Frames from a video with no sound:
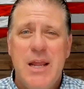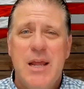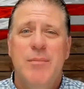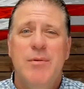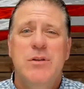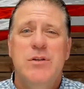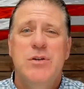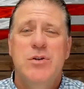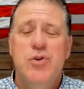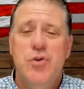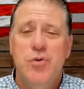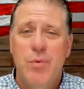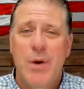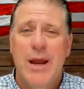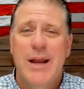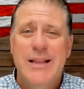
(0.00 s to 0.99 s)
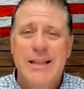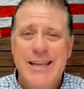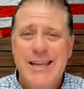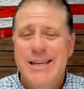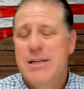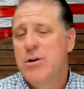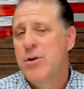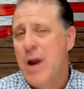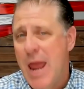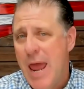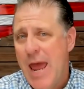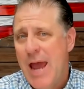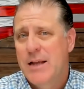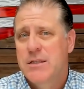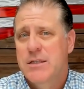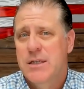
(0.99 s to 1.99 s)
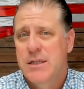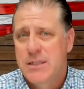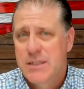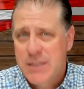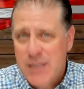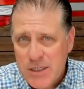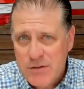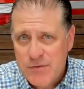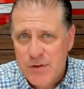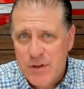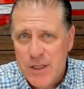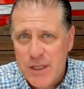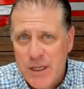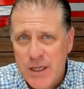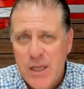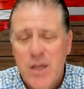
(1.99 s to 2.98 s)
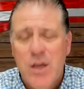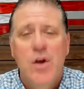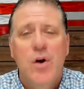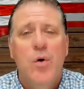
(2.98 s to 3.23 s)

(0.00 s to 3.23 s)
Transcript: able to directly interact successfully